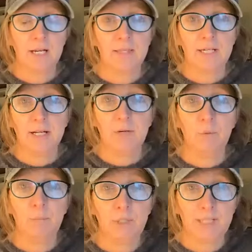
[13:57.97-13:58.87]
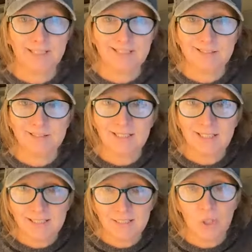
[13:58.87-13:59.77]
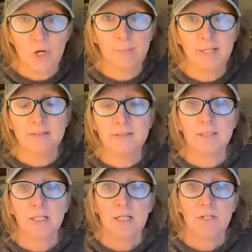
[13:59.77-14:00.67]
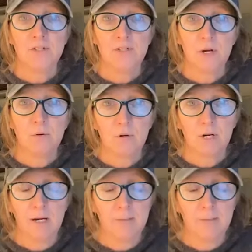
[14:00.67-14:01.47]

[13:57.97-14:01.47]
and then I will put it in the comments so